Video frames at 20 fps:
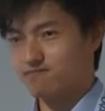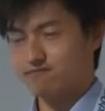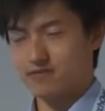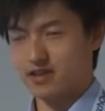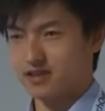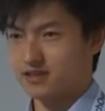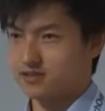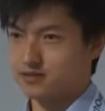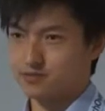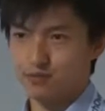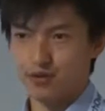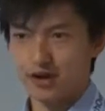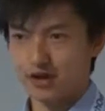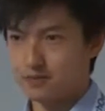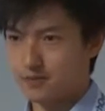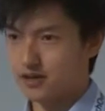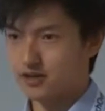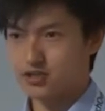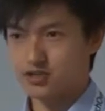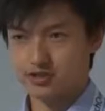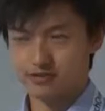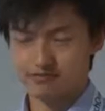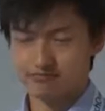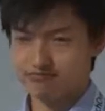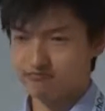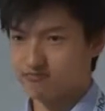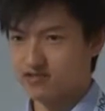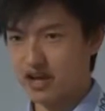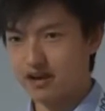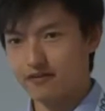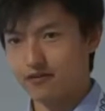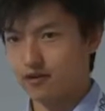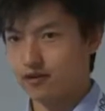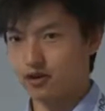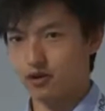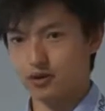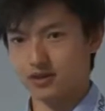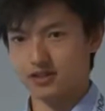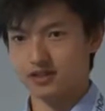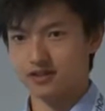is pretty much never
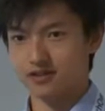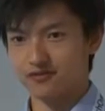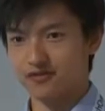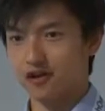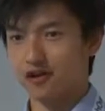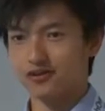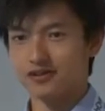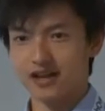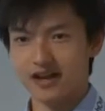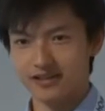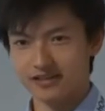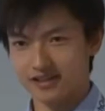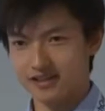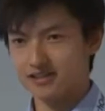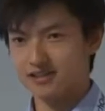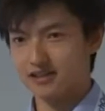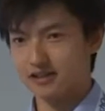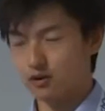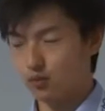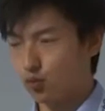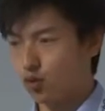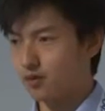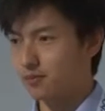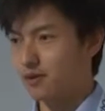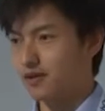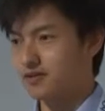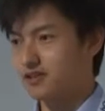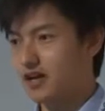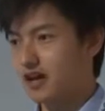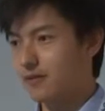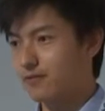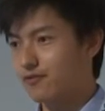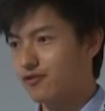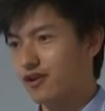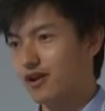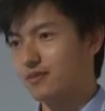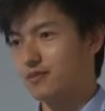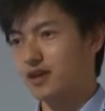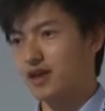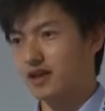going to default, at least in a 1 month time frame,